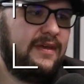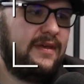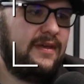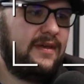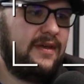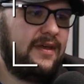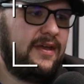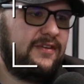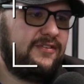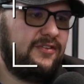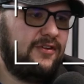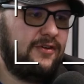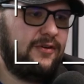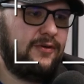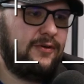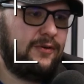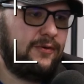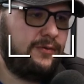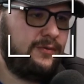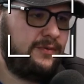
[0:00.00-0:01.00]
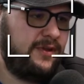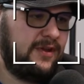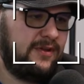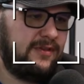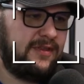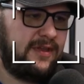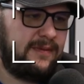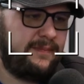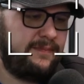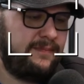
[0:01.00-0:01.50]
So,
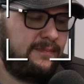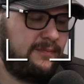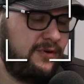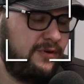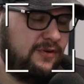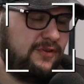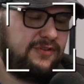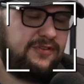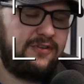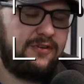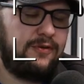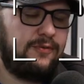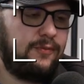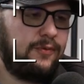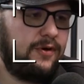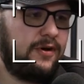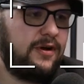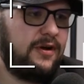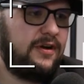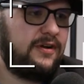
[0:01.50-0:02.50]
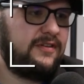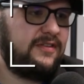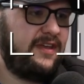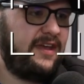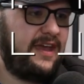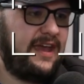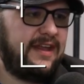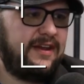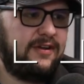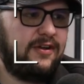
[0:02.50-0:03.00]
they produce good work, they
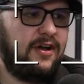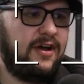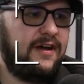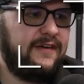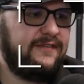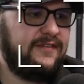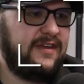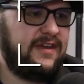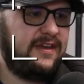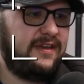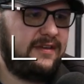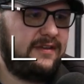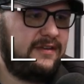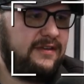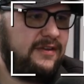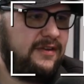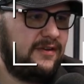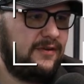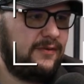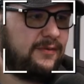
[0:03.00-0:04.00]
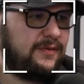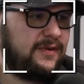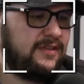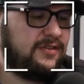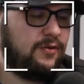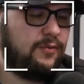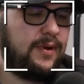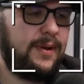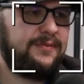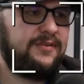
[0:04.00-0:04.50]
hand it off, they, get their
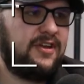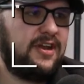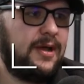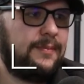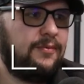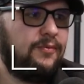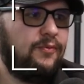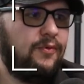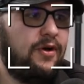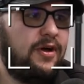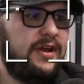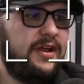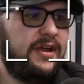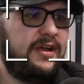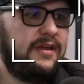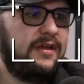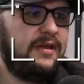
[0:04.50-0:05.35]
website up and running,